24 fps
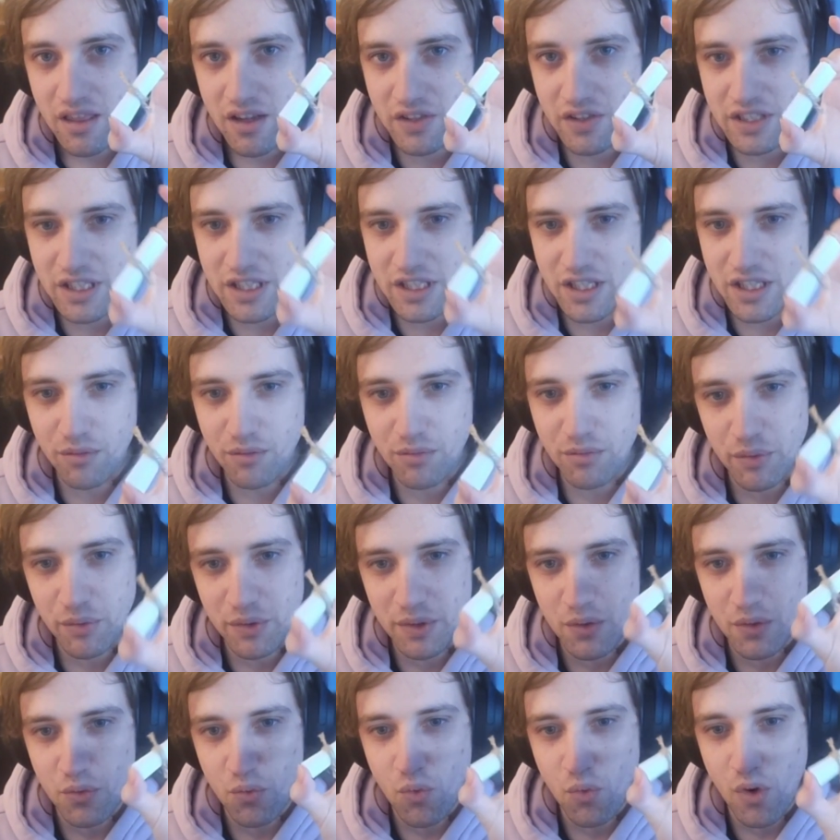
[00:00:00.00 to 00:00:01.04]
there is a number
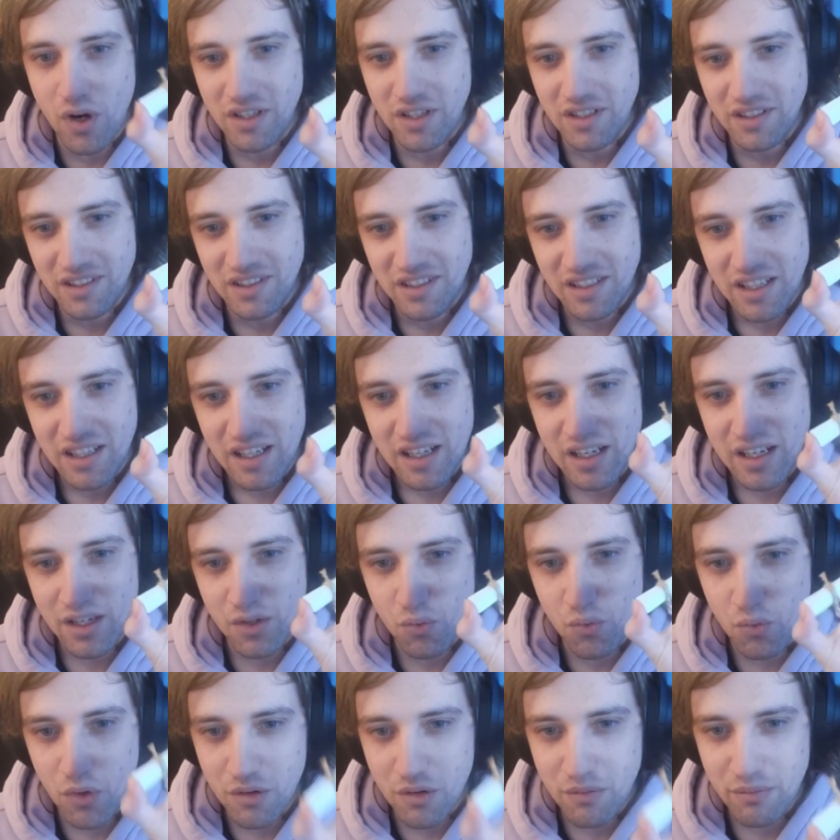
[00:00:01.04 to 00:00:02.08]
between 1
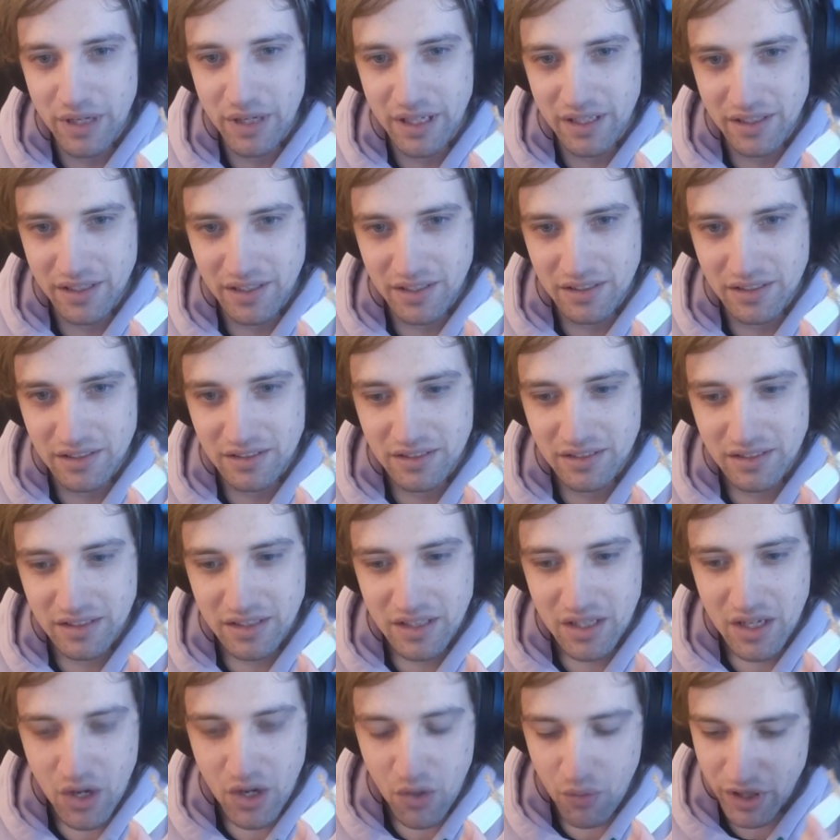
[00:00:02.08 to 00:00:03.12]
and 1 million.
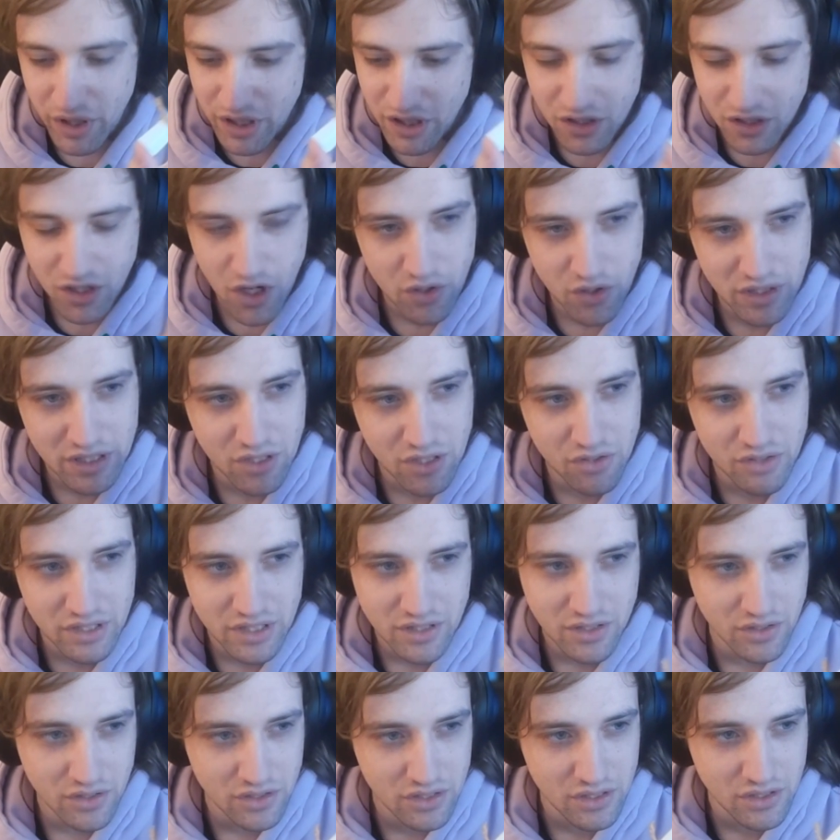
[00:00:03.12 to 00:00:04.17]
We're going to go until
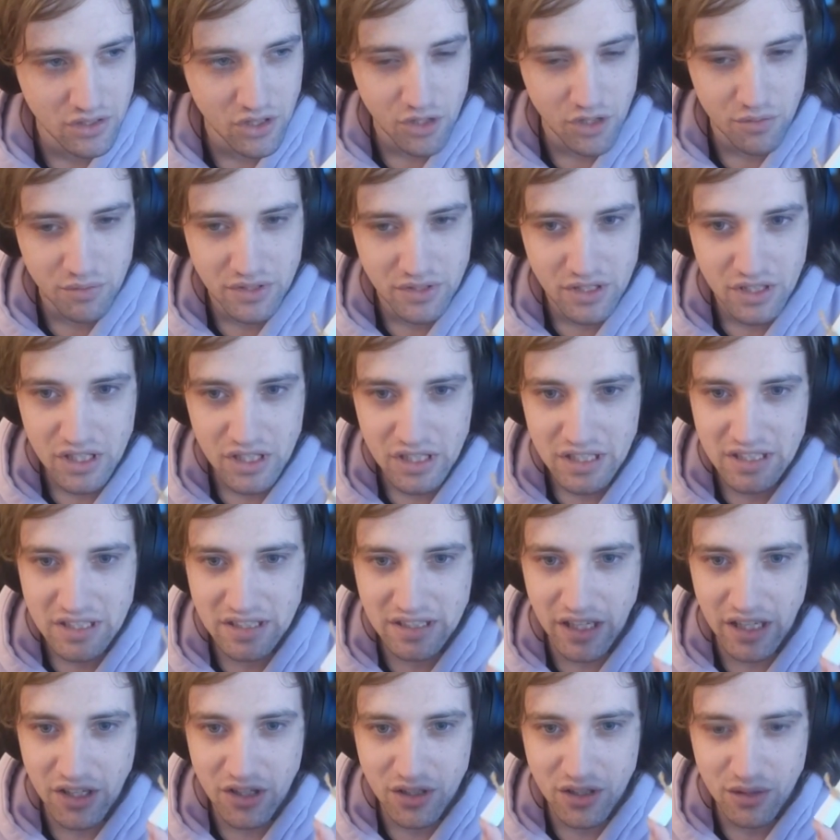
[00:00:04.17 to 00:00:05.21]
this song stops.
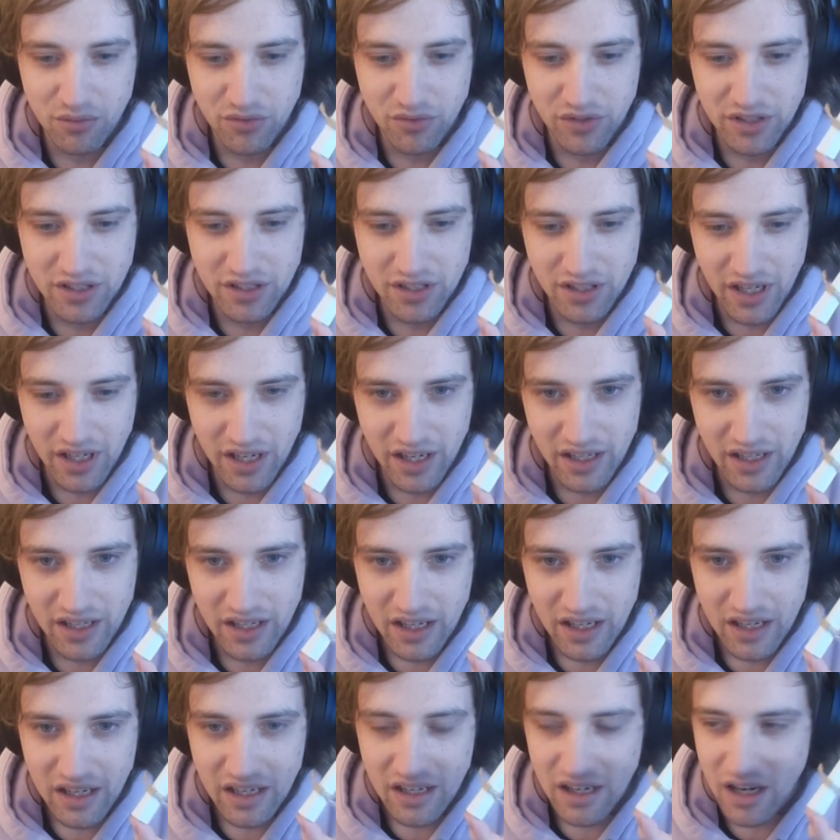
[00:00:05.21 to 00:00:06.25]
Say your number in chat.
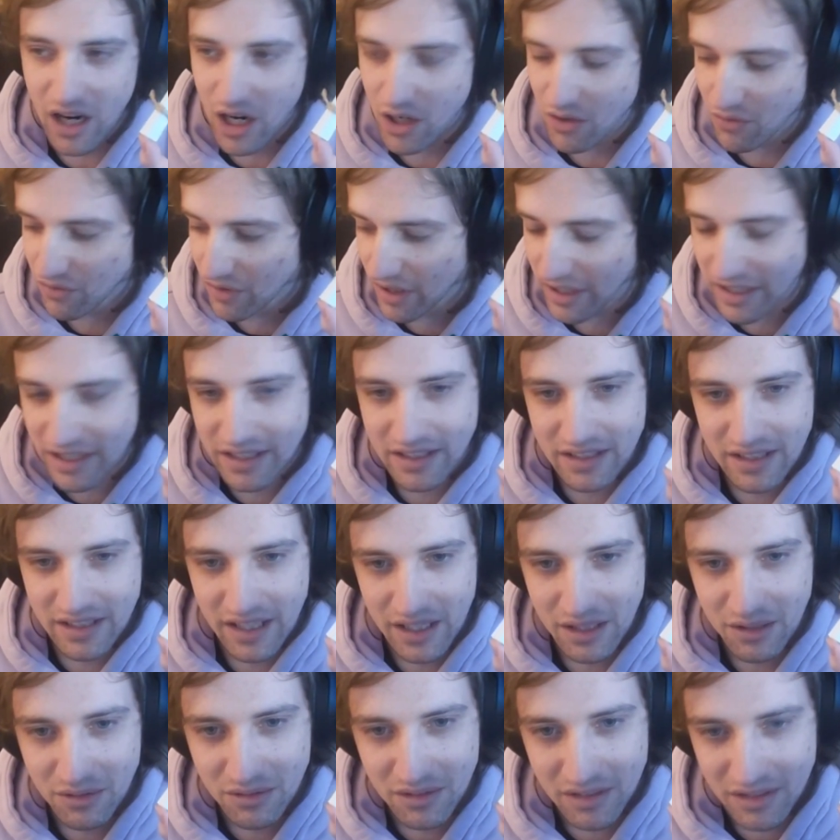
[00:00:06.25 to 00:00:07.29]
I'll write it
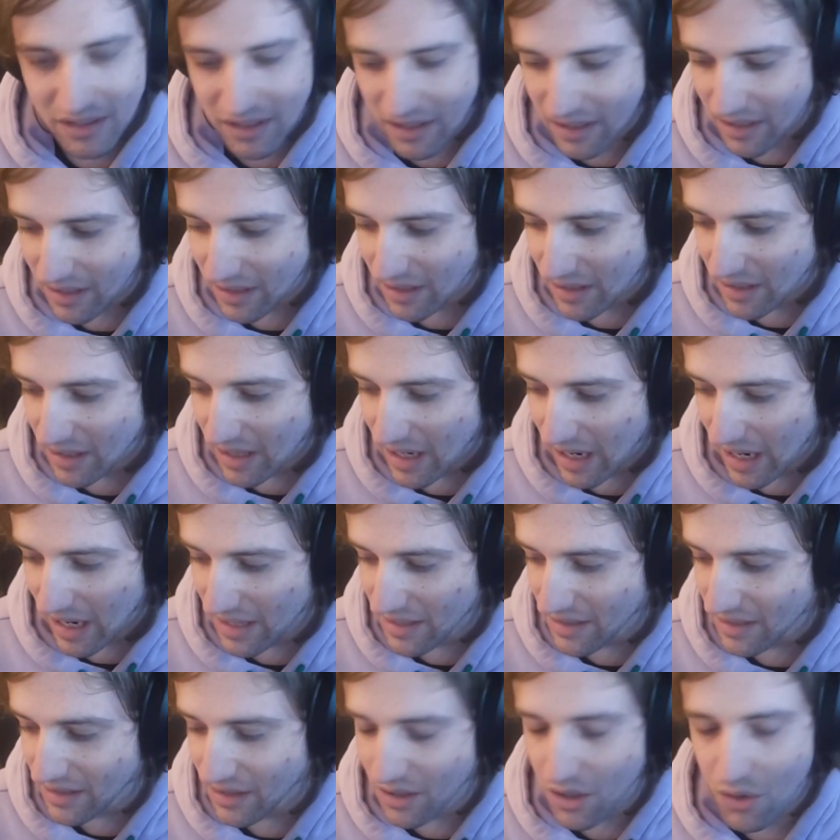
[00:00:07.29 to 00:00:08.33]
down.
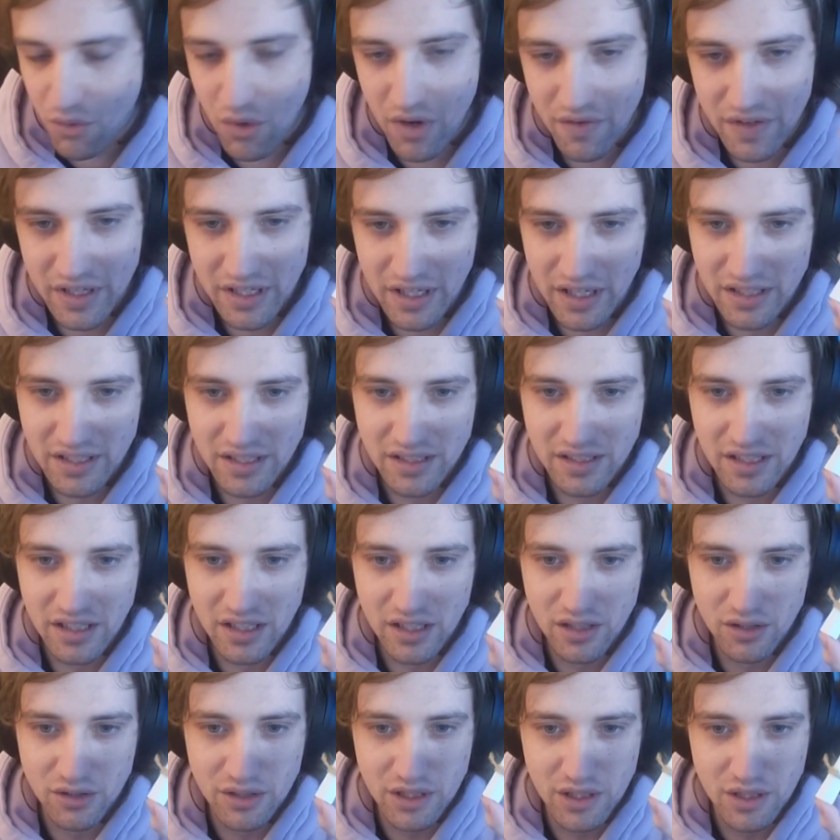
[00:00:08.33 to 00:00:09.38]
And whoever guesses
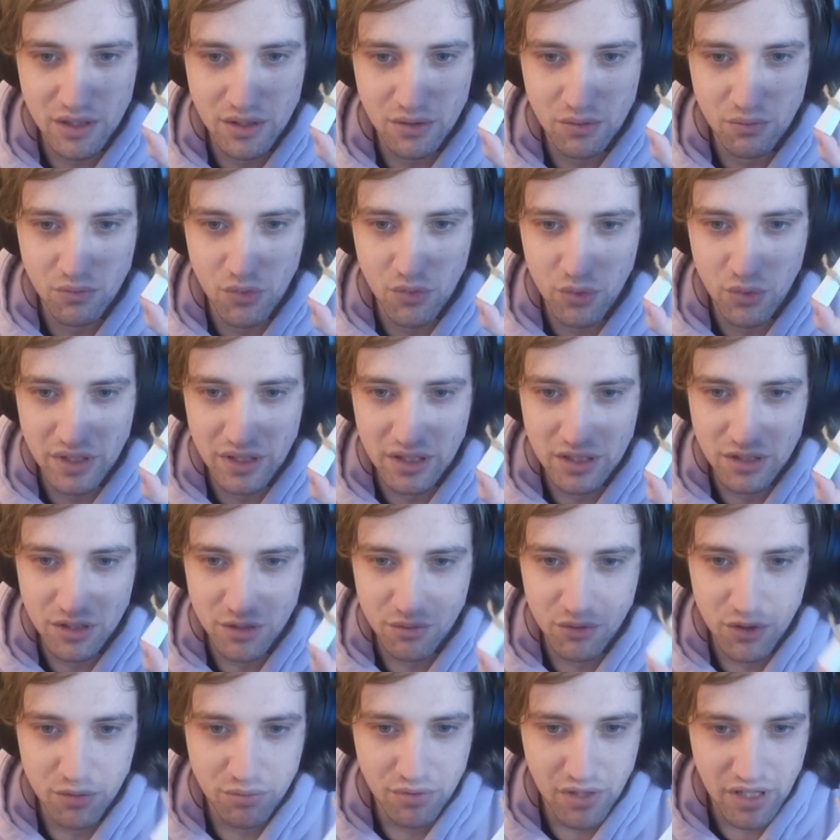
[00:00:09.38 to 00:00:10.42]
it closest will win a
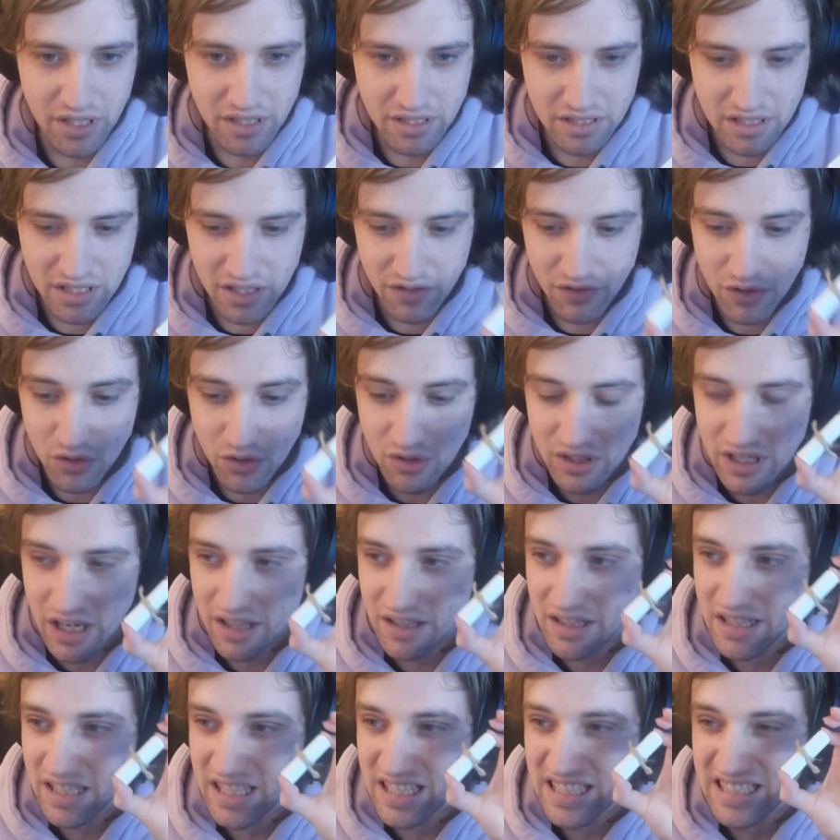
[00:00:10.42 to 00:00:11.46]
small prize. If you
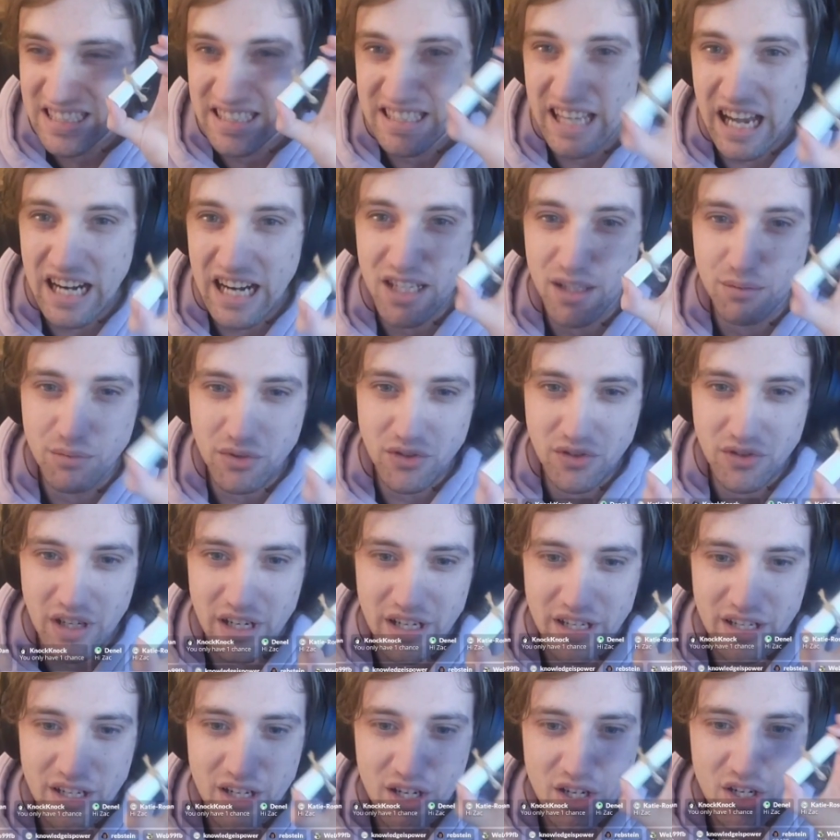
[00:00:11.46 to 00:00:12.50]
get the exact number
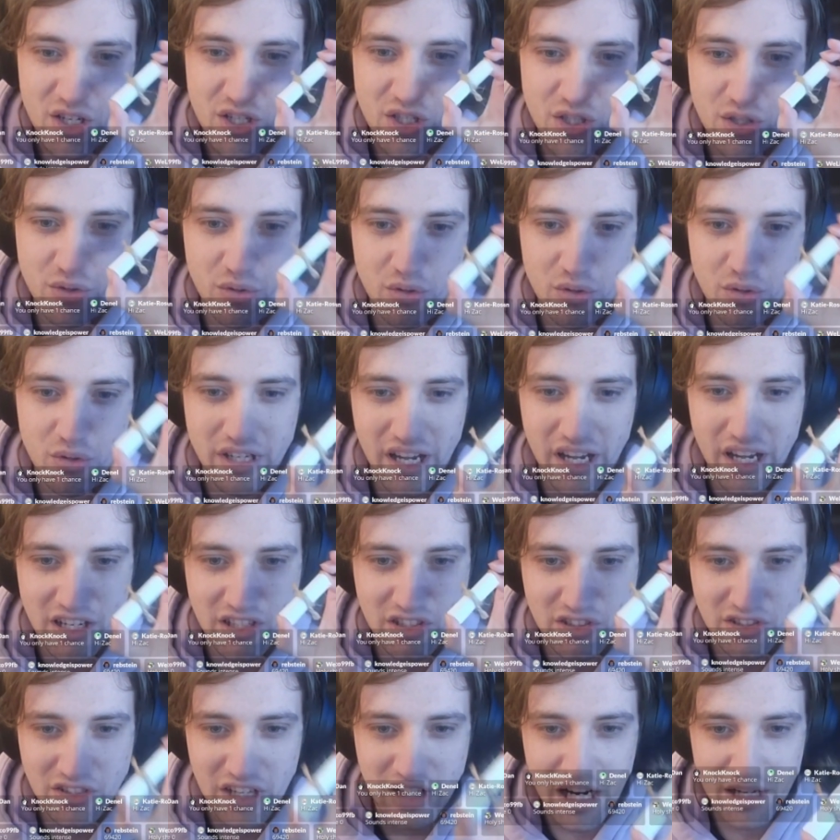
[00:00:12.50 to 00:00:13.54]
right, you'll
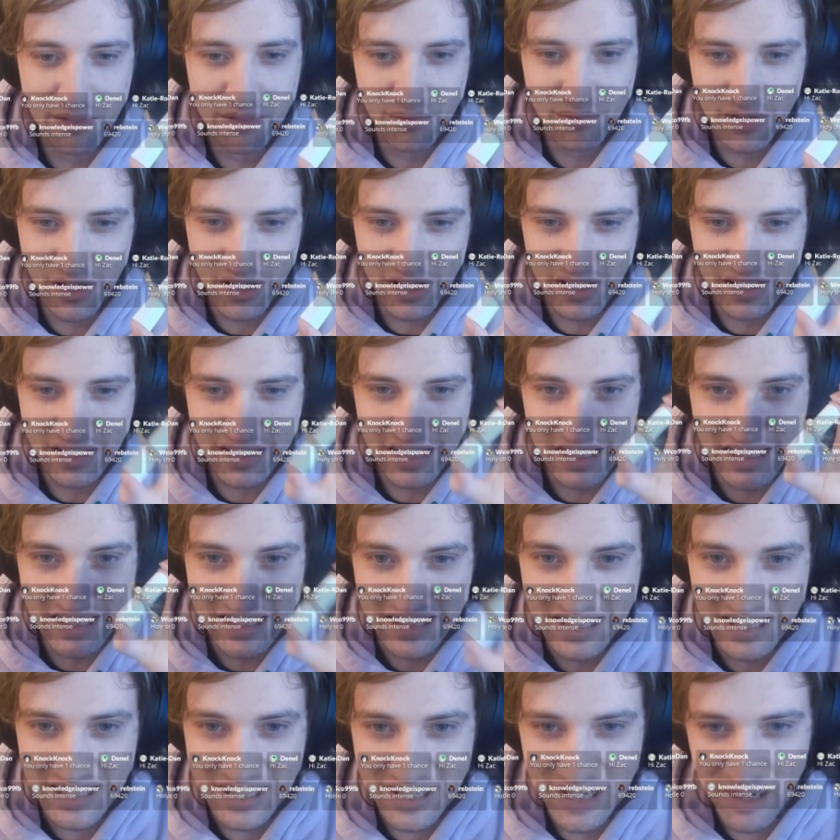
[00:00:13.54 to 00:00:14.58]
get a grand prize. I
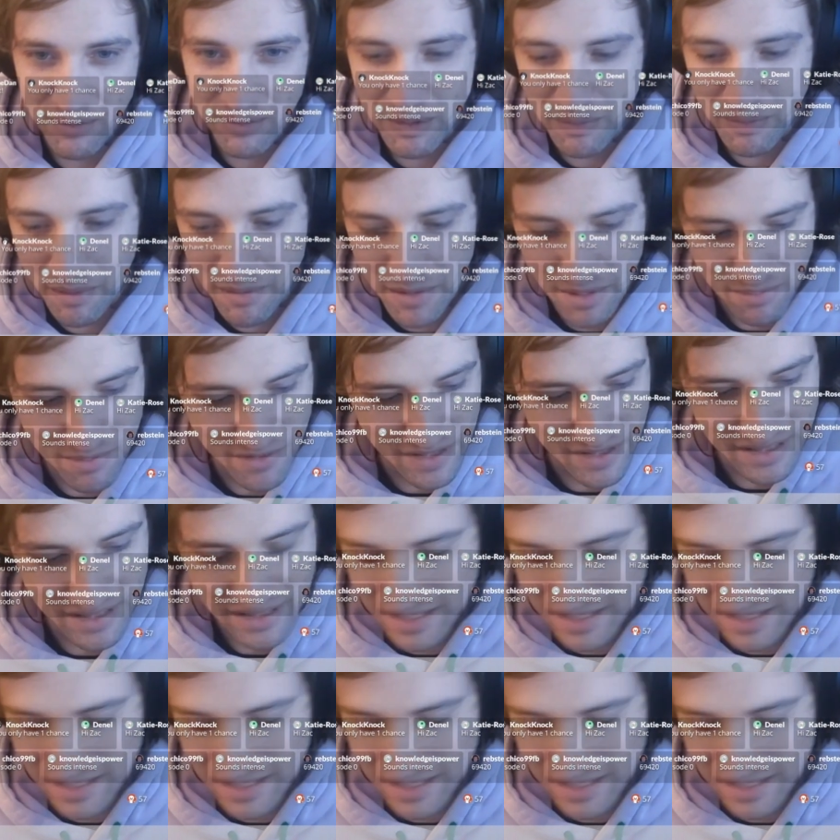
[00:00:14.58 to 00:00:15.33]
can see numbers popping up